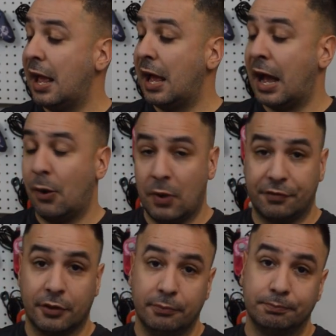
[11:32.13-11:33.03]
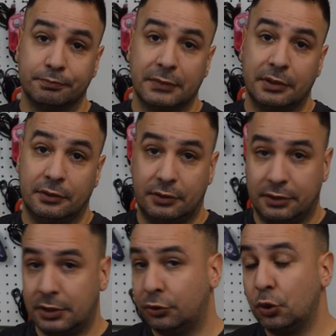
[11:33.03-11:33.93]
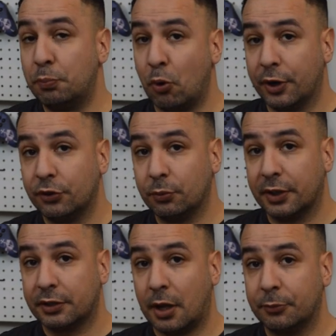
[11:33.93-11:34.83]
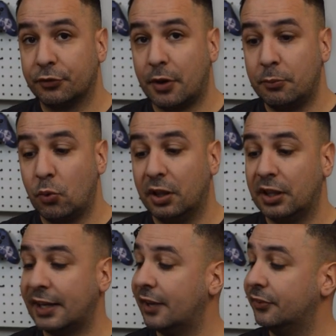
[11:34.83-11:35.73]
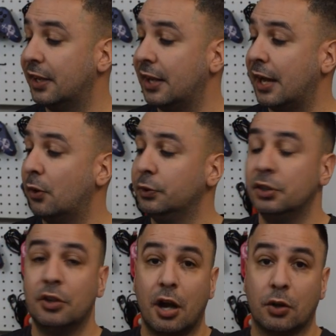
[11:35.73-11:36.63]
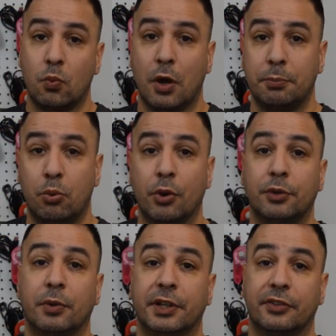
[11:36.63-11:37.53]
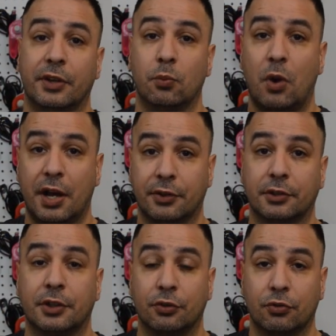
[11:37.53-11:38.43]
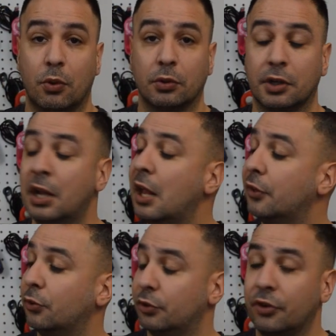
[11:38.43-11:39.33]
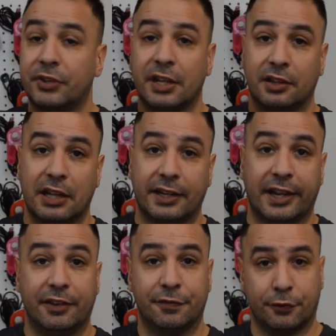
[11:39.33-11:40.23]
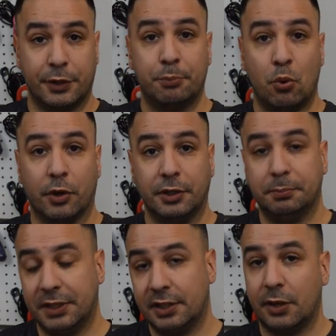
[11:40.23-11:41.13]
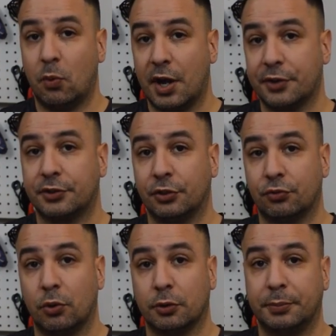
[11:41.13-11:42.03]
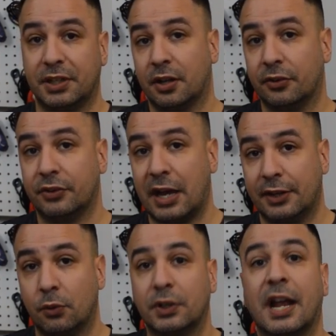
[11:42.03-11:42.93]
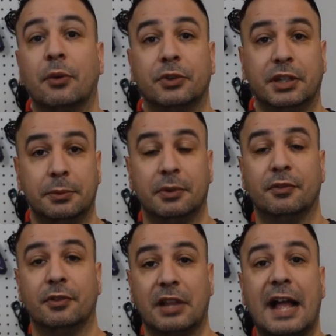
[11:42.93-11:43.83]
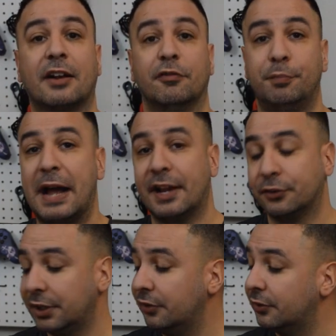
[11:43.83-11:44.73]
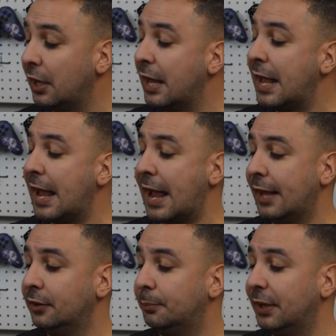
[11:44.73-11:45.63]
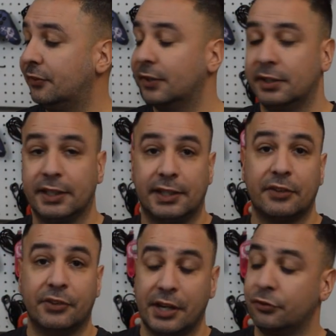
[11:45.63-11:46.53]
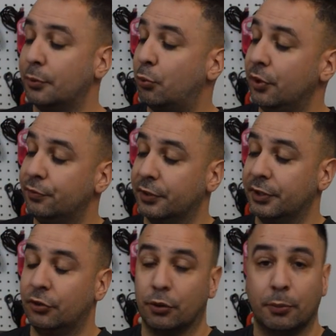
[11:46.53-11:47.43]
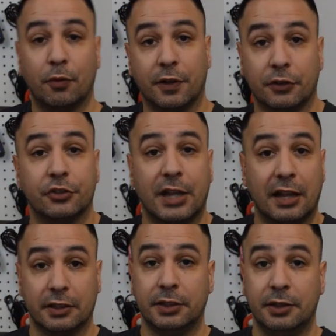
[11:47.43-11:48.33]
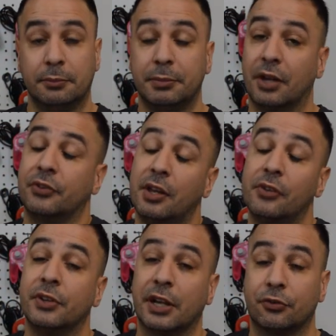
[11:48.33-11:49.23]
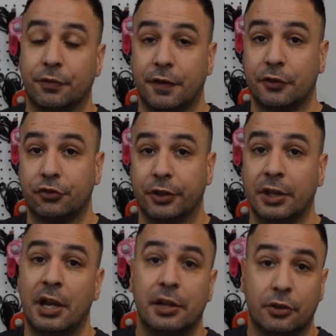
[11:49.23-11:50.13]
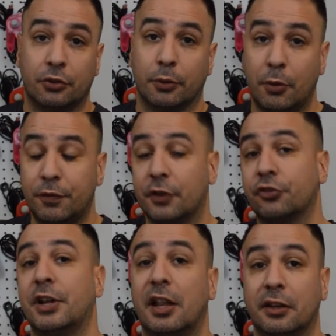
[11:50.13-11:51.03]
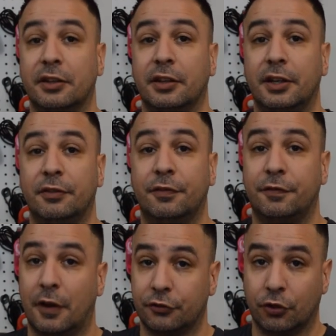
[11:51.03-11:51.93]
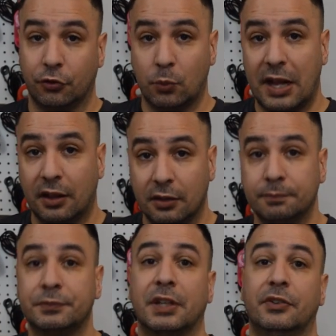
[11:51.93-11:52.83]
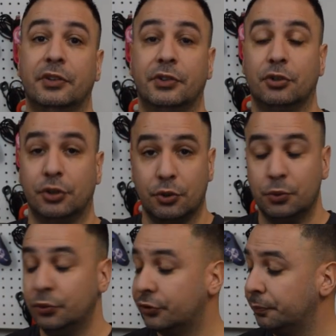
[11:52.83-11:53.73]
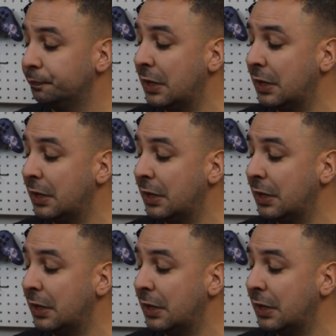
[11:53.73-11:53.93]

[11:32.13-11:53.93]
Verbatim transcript: However, the two points where it comes from, well, like I said, I only dock one point when it's a wired controller, so it does get like a free point being a wired controller because I don't count the lack of batteries. And basically it gets an extra point for the turbo functionality. Because it is an extra function, the turbo functionality functions well, it's easy to use.